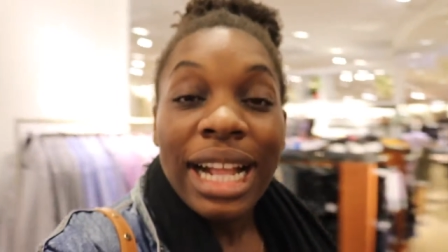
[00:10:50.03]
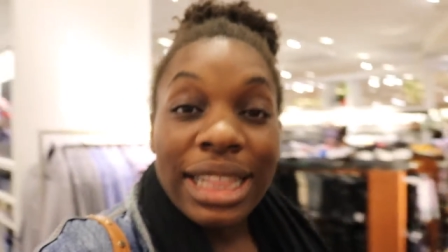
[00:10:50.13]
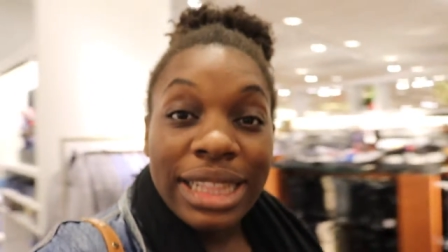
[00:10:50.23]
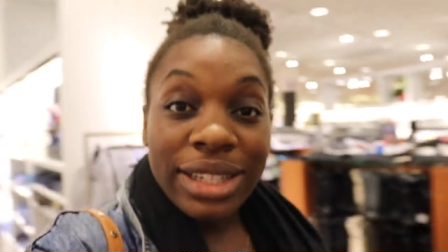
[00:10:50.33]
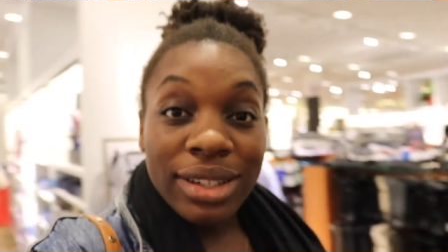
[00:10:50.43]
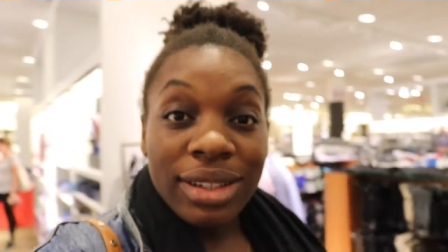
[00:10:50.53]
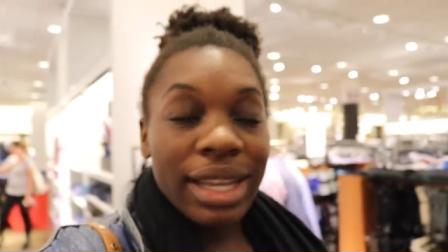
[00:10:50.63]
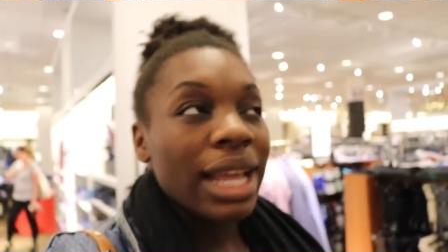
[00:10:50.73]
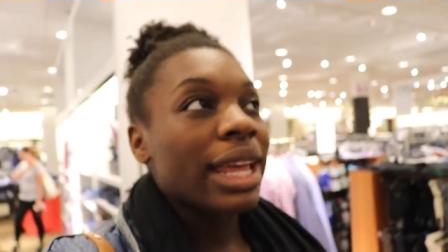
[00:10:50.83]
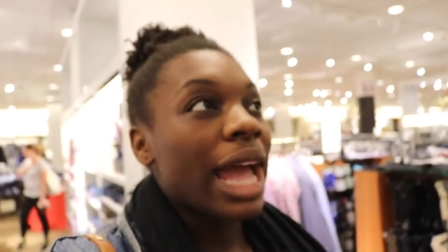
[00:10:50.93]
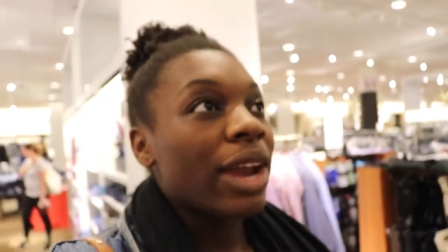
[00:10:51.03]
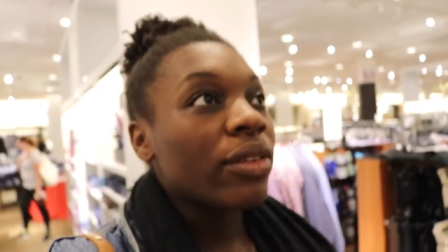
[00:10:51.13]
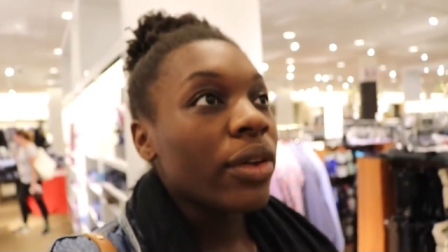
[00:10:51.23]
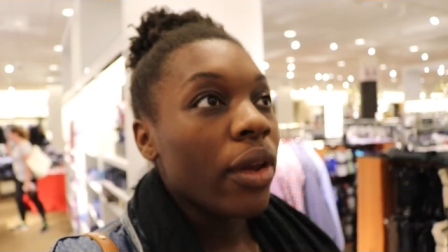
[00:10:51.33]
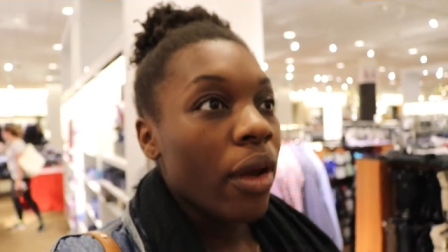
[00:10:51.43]
Literally, like, I
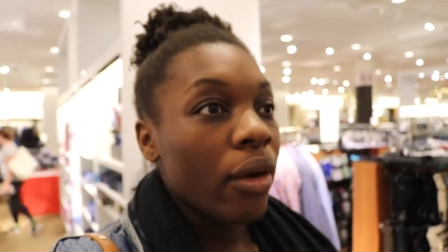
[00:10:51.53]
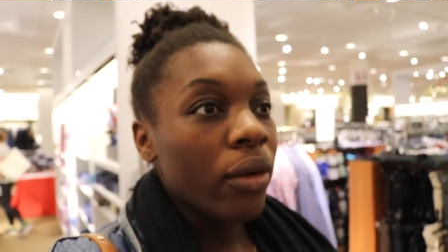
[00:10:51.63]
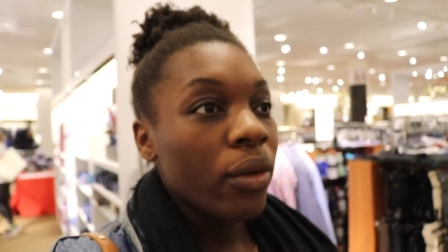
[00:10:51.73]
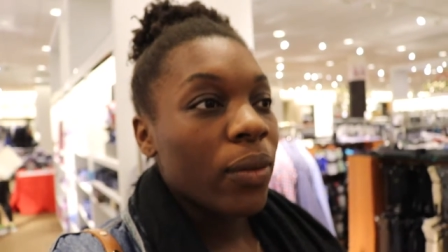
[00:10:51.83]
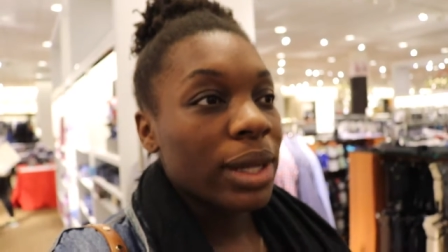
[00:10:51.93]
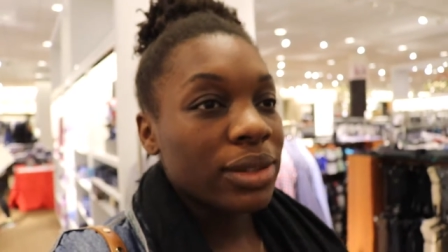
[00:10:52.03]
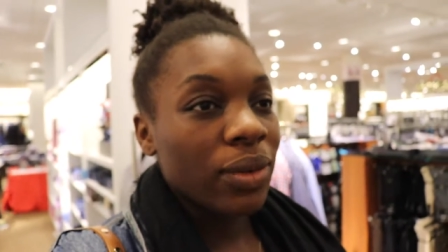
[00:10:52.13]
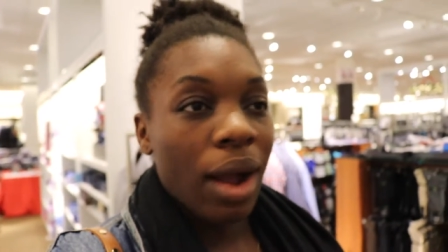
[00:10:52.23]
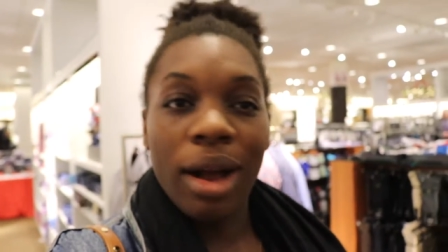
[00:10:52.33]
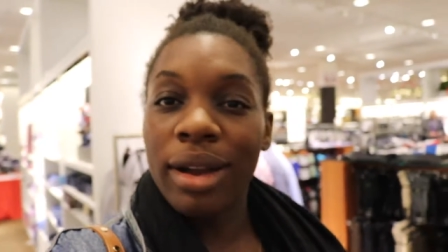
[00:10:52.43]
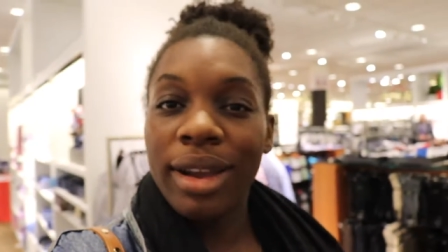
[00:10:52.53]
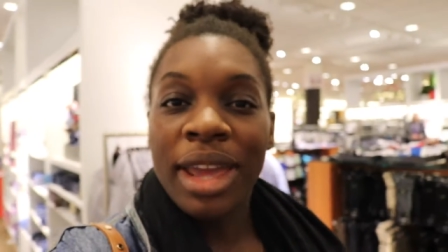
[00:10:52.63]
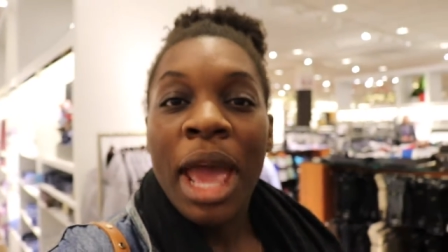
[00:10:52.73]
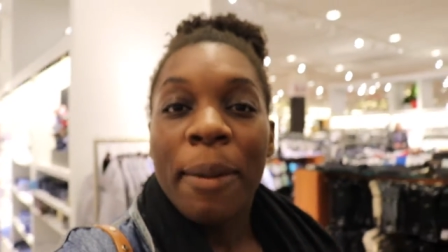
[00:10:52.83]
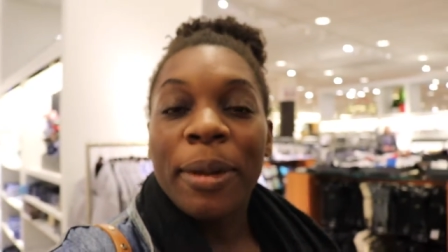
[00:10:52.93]
don't know what's wrong,
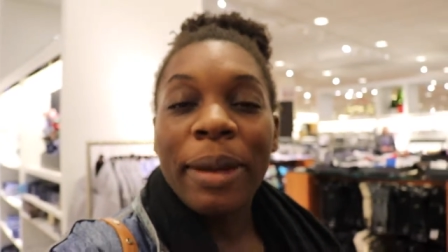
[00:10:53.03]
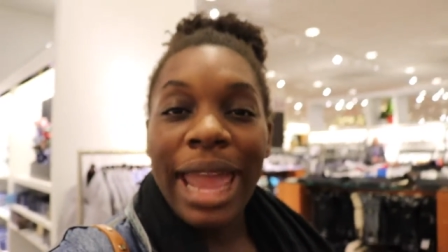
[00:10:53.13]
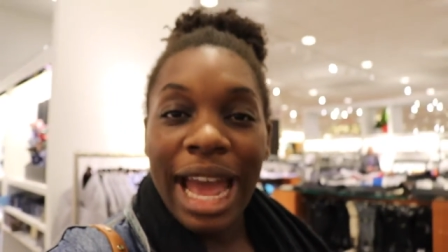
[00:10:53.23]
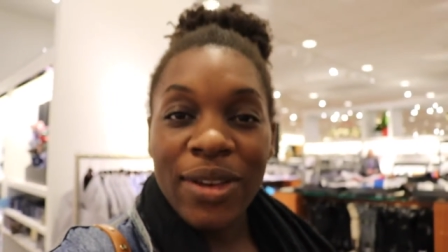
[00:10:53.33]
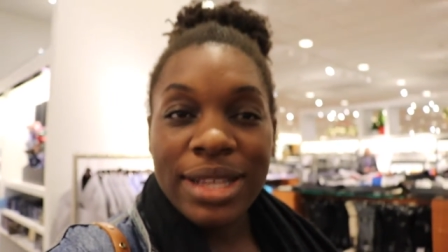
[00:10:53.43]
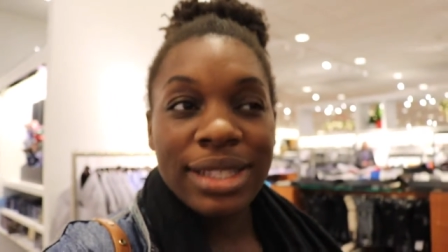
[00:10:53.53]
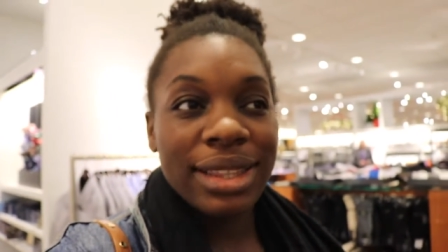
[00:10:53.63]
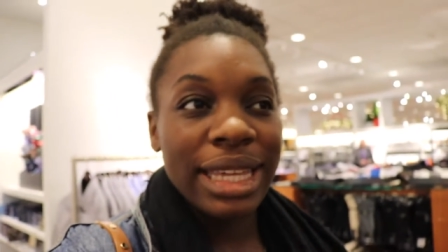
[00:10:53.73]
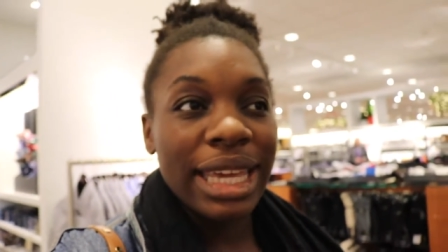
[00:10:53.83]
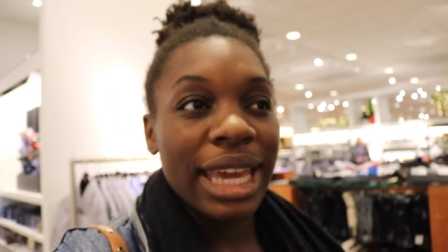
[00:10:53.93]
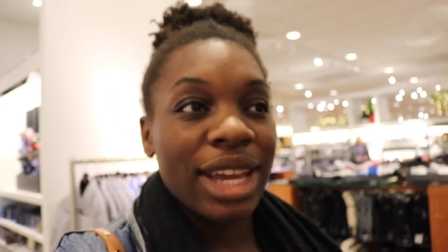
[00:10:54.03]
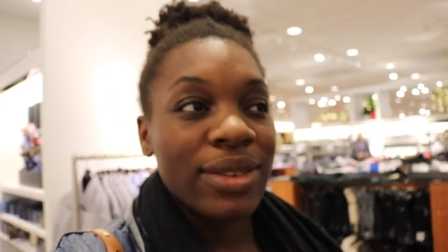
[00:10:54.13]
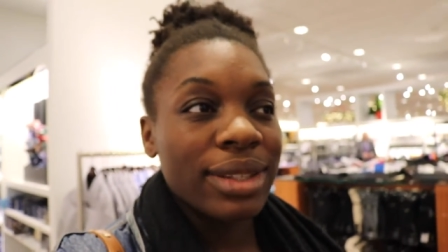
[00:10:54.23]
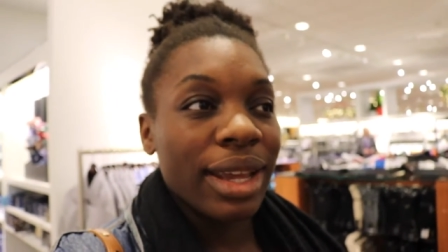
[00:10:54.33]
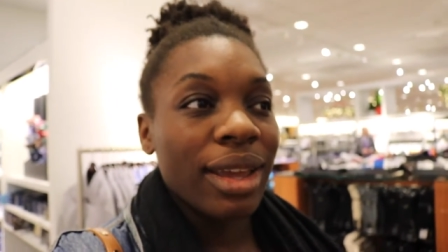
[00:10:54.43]
but my head wasn't thinking. It
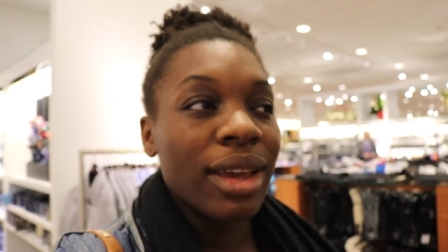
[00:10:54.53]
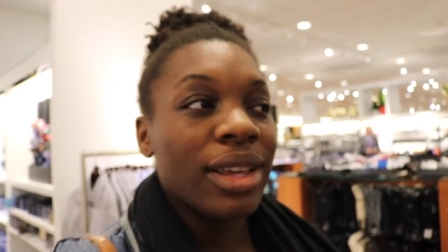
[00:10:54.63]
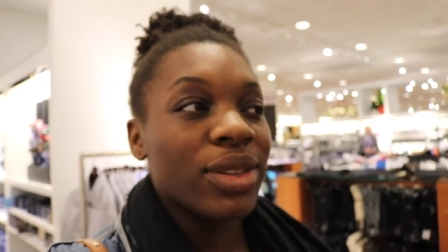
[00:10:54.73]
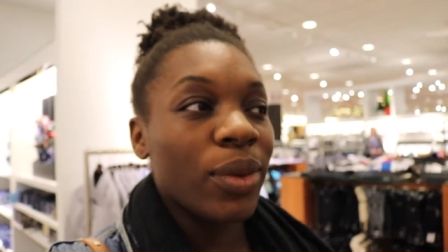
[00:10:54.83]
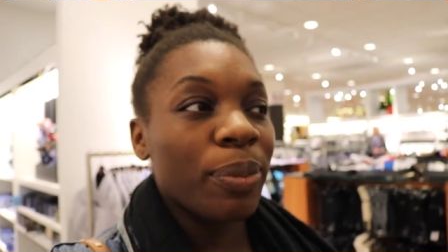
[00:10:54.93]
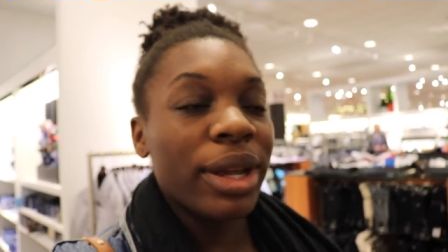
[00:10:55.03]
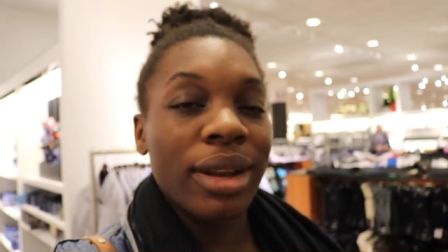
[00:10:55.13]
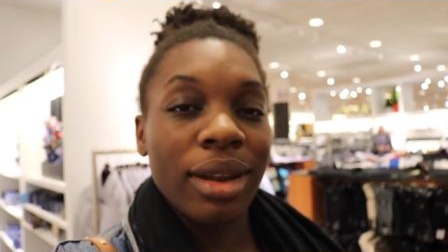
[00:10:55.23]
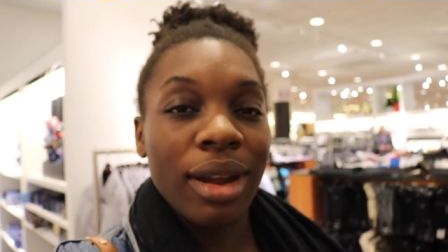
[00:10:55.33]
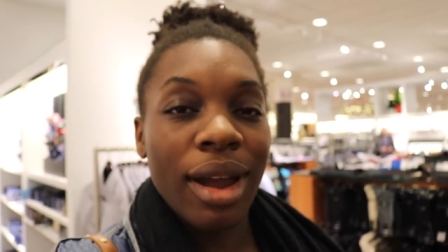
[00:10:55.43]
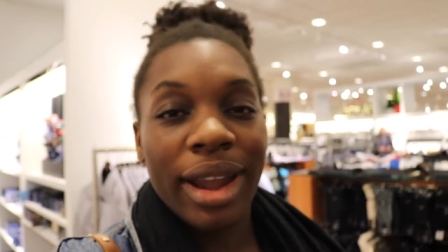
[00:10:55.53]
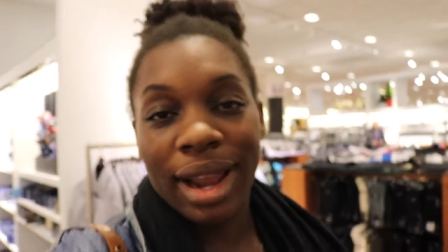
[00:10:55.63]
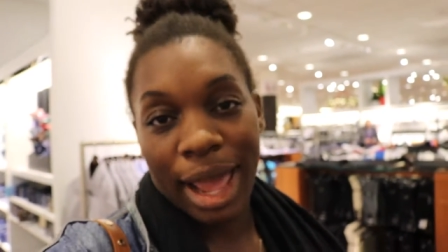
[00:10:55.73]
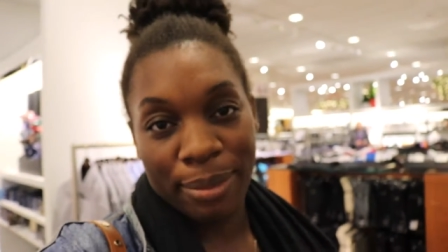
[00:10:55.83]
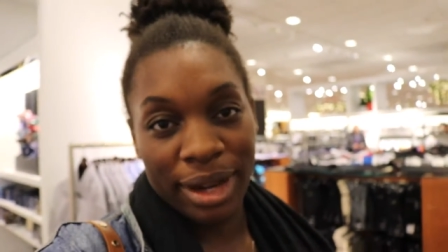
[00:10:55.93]
was like, so put in your
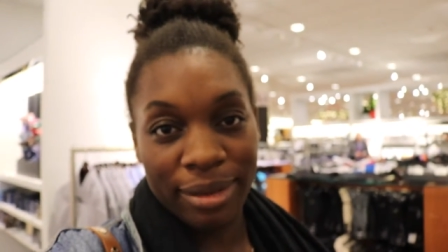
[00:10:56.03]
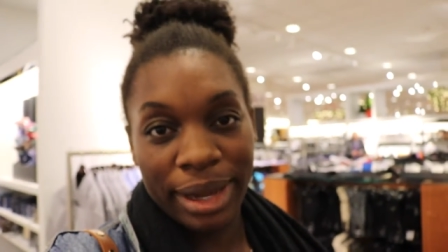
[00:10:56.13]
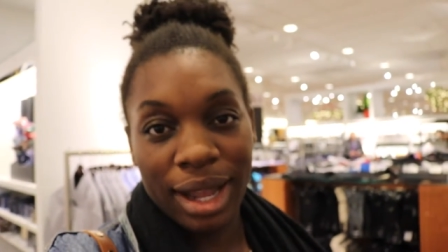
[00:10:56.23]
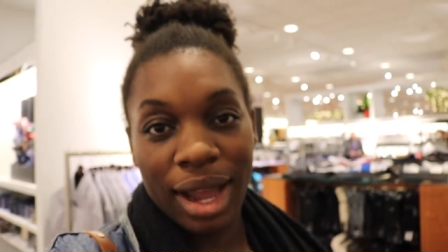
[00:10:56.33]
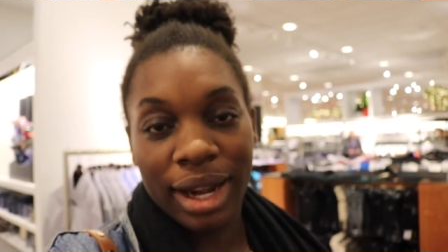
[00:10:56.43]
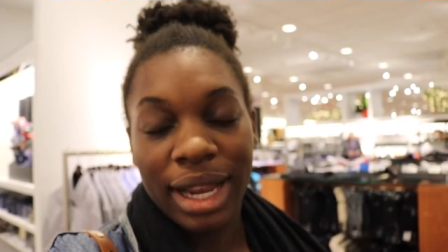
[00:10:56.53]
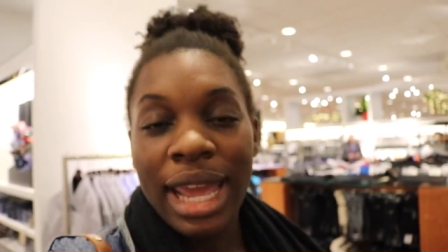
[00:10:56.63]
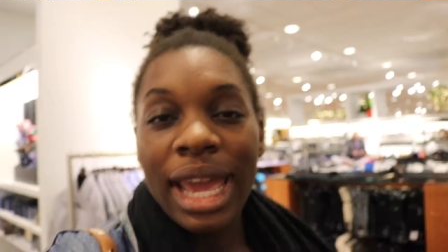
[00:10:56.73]
card. I put in my card.